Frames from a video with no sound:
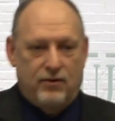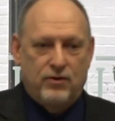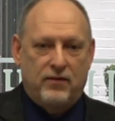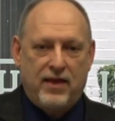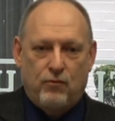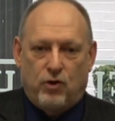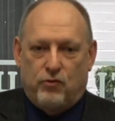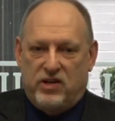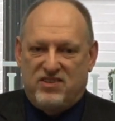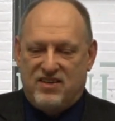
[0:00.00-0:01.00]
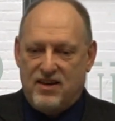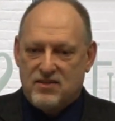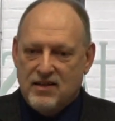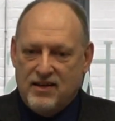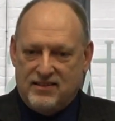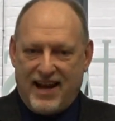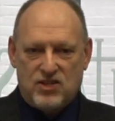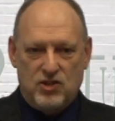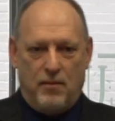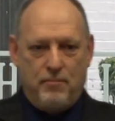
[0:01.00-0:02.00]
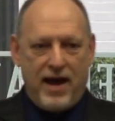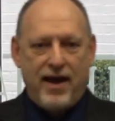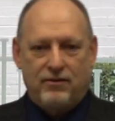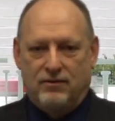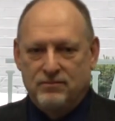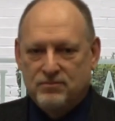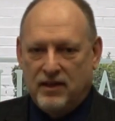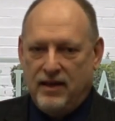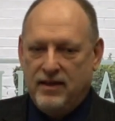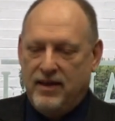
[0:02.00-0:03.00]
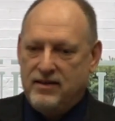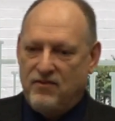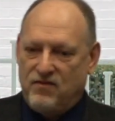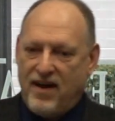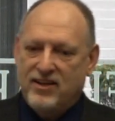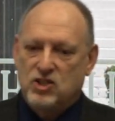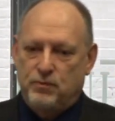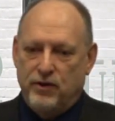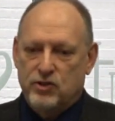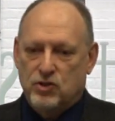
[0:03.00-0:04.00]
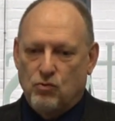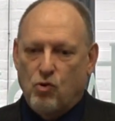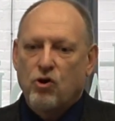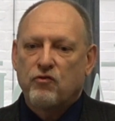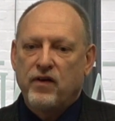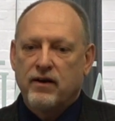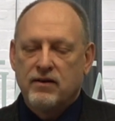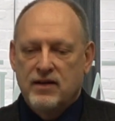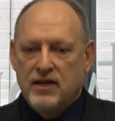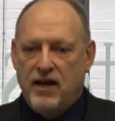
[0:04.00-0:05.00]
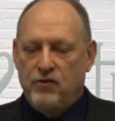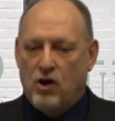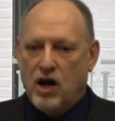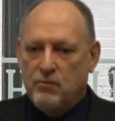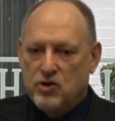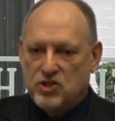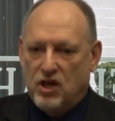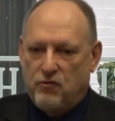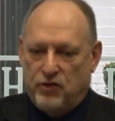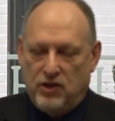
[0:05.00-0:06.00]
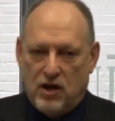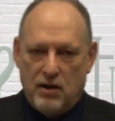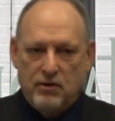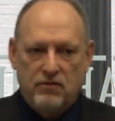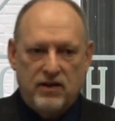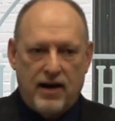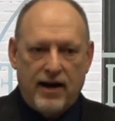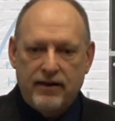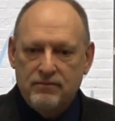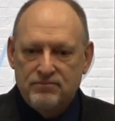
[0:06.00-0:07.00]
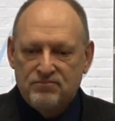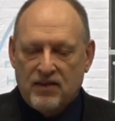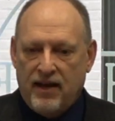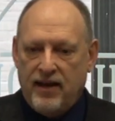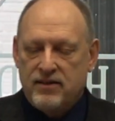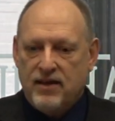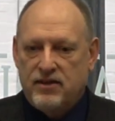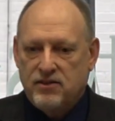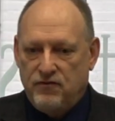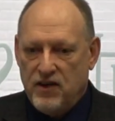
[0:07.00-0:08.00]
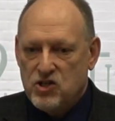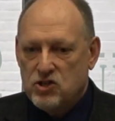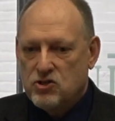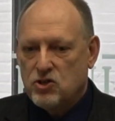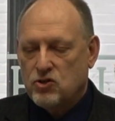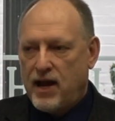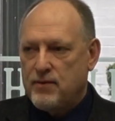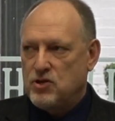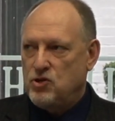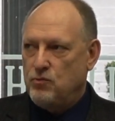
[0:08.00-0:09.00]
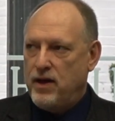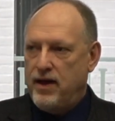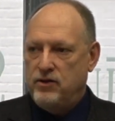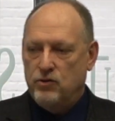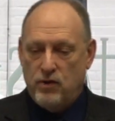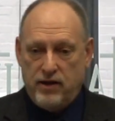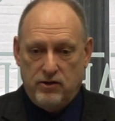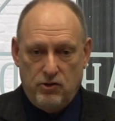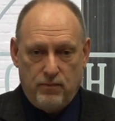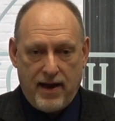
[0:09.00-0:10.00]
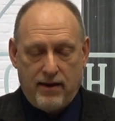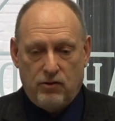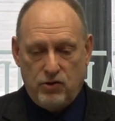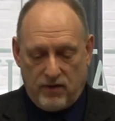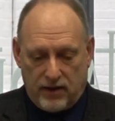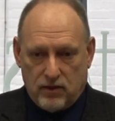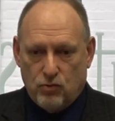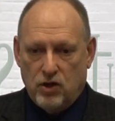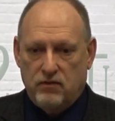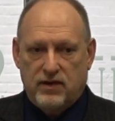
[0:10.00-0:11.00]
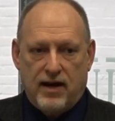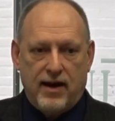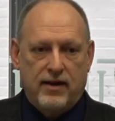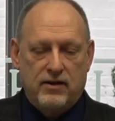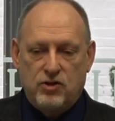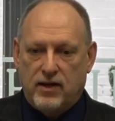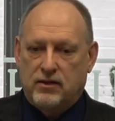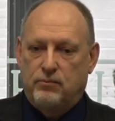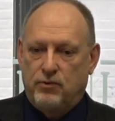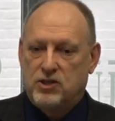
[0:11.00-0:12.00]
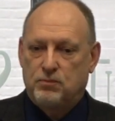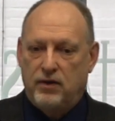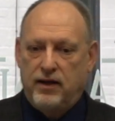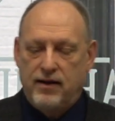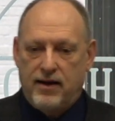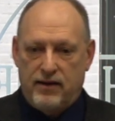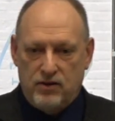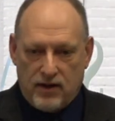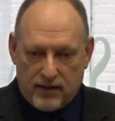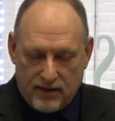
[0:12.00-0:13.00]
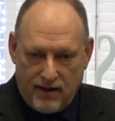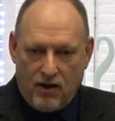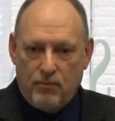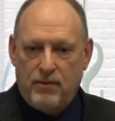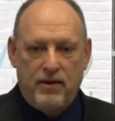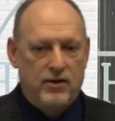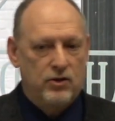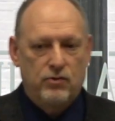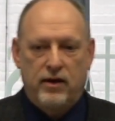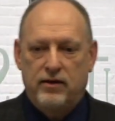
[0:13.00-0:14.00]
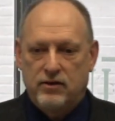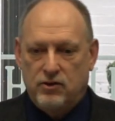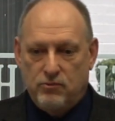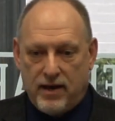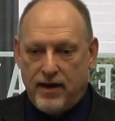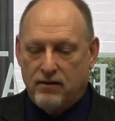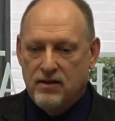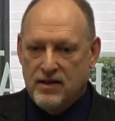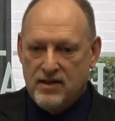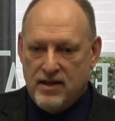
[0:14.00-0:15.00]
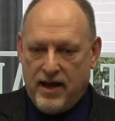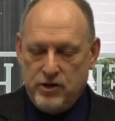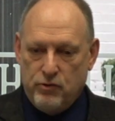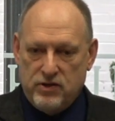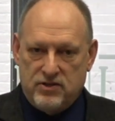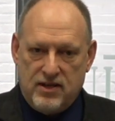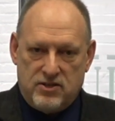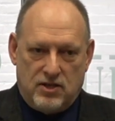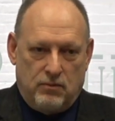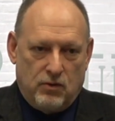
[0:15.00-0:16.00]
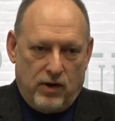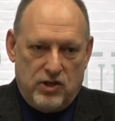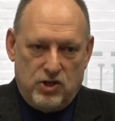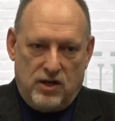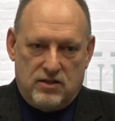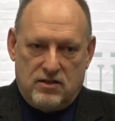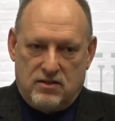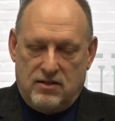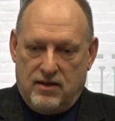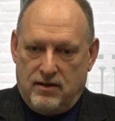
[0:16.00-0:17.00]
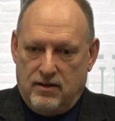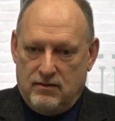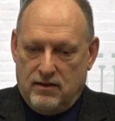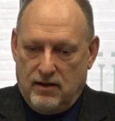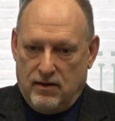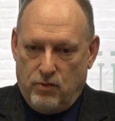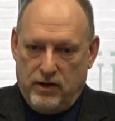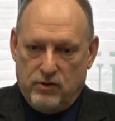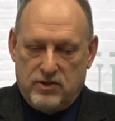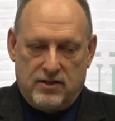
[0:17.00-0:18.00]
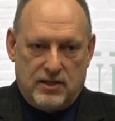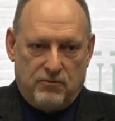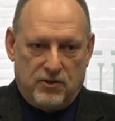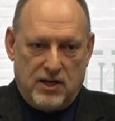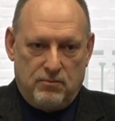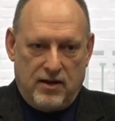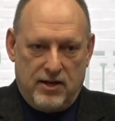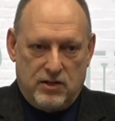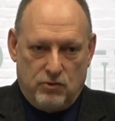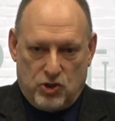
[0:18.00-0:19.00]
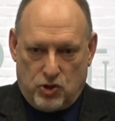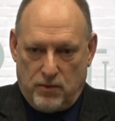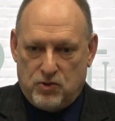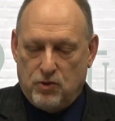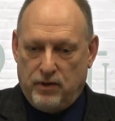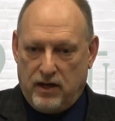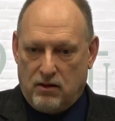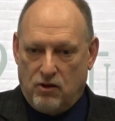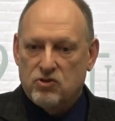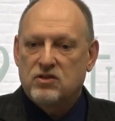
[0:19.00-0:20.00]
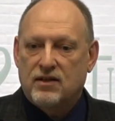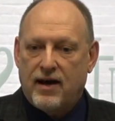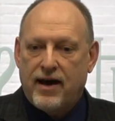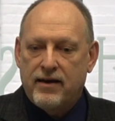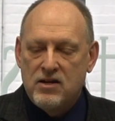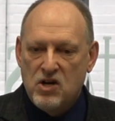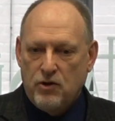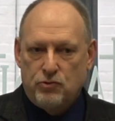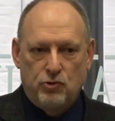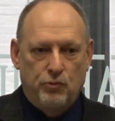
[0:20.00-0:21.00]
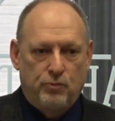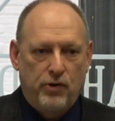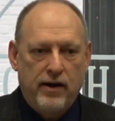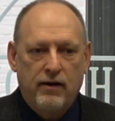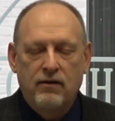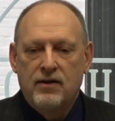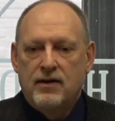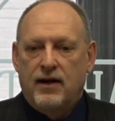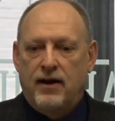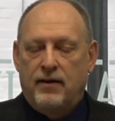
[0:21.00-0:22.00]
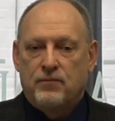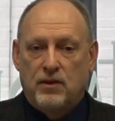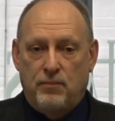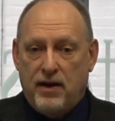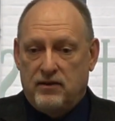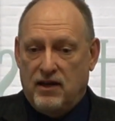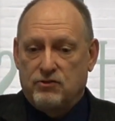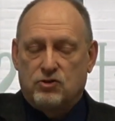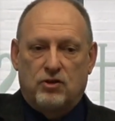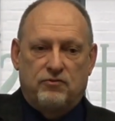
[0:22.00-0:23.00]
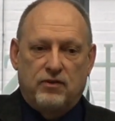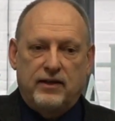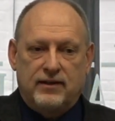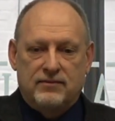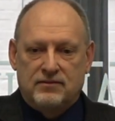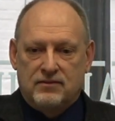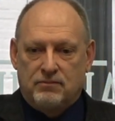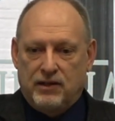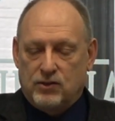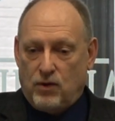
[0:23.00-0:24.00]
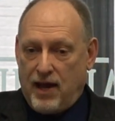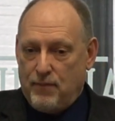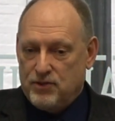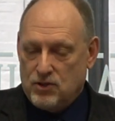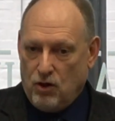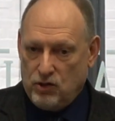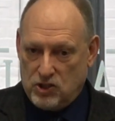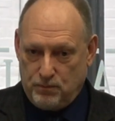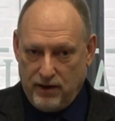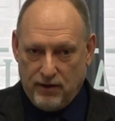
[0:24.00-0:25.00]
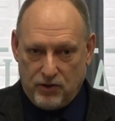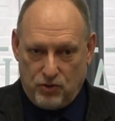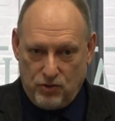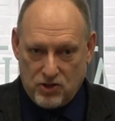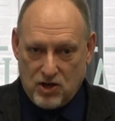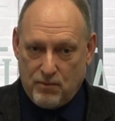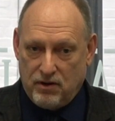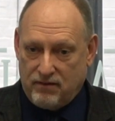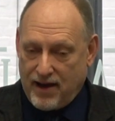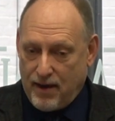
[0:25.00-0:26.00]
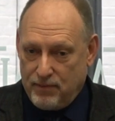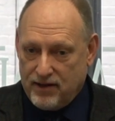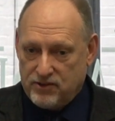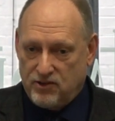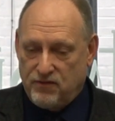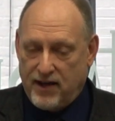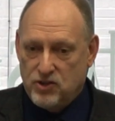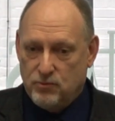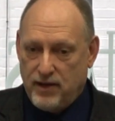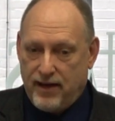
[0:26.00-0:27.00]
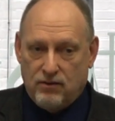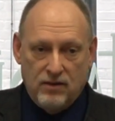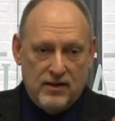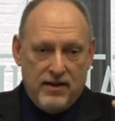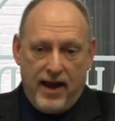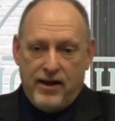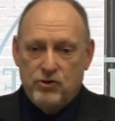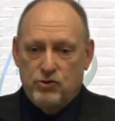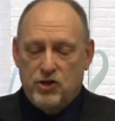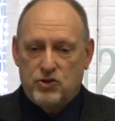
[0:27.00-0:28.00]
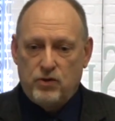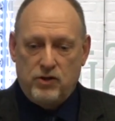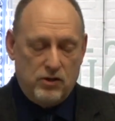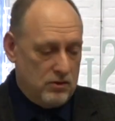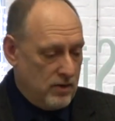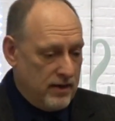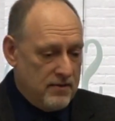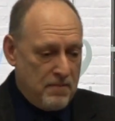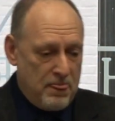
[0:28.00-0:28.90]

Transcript: to run. That word resist is actually a battle, it, it, defines spiritual warfare. If you arm yourself with the armor of God, as, as Ephesians describes, and, you, and you're ready to do battle, and you've got the Word of God, and you got the breastplate on, you got the helmet, man, you're ready to do battle, and you resist him the way Jesus did uh, when he resisted for temptation with scripture, being close to God through prayer, uh, the be- devil's going to flee. Because what happens, the Holy Spirit, through this armor of God, begins to fight your battle. Andrew just read, you know what?